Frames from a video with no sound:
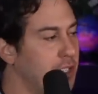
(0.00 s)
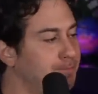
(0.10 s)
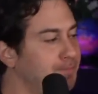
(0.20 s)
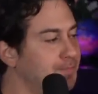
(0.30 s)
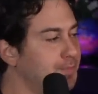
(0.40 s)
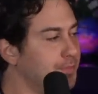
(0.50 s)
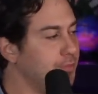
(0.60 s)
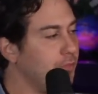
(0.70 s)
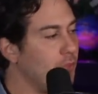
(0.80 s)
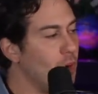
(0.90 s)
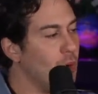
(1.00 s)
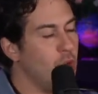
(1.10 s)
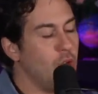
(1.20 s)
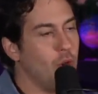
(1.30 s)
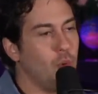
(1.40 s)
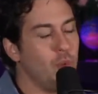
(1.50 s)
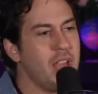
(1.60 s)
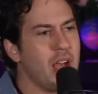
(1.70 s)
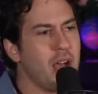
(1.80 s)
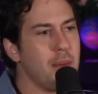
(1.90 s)
And
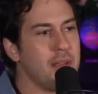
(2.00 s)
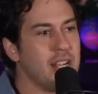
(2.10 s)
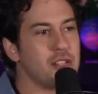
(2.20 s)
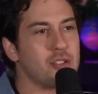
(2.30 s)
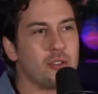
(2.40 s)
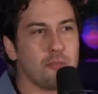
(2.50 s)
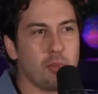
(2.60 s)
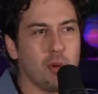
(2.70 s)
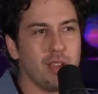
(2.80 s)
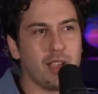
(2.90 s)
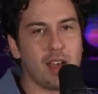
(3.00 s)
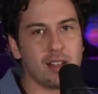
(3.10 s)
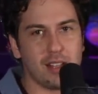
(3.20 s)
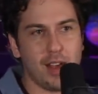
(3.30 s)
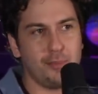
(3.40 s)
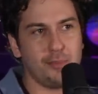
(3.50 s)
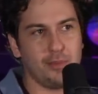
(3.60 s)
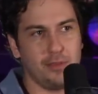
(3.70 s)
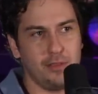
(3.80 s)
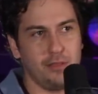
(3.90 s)
yeah, I mean, at a certain point, you got to stop
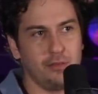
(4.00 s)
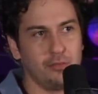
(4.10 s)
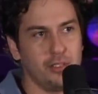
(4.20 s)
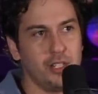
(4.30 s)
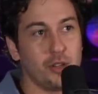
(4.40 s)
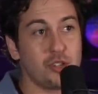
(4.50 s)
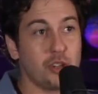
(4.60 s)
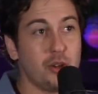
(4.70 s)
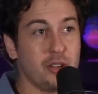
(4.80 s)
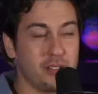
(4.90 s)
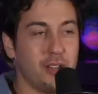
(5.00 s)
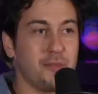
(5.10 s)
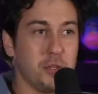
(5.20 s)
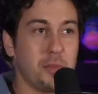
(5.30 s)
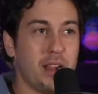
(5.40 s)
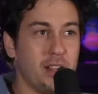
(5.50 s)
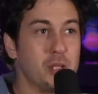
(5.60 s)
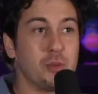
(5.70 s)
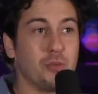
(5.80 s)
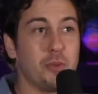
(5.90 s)
you know showing your stuff to your
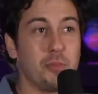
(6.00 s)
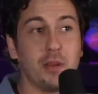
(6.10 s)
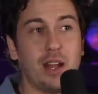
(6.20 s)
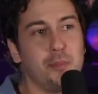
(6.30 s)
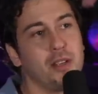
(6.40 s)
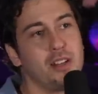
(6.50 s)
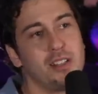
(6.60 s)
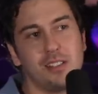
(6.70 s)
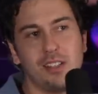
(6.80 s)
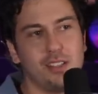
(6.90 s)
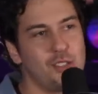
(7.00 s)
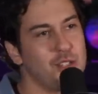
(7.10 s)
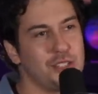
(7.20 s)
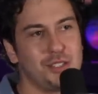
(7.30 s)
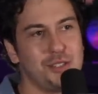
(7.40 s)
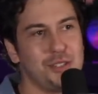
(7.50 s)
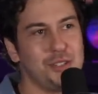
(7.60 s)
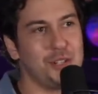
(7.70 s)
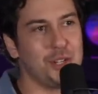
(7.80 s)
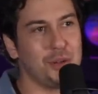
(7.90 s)
parents before you put it out because it's just
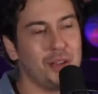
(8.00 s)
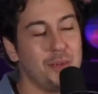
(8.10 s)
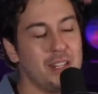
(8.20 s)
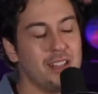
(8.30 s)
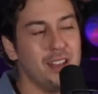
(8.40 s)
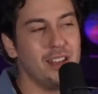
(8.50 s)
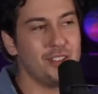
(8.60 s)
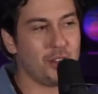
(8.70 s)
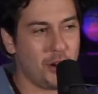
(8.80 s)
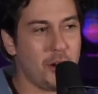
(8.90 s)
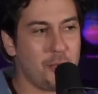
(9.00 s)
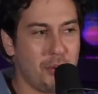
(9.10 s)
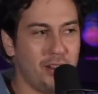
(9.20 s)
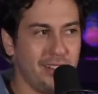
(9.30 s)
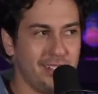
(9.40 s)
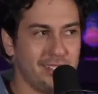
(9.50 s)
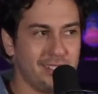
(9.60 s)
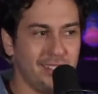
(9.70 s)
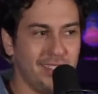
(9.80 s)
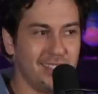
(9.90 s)
you know i mean the hard part
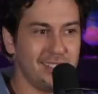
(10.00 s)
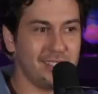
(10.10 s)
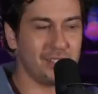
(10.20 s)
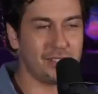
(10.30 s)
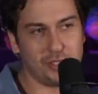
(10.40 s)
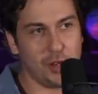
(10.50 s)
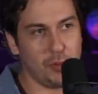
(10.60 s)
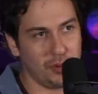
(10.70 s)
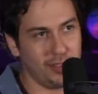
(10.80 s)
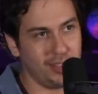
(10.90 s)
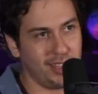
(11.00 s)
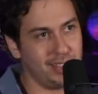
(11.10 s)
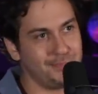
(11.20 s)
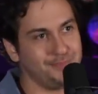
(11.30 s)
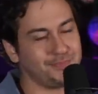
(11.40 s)
is is they're so brilliant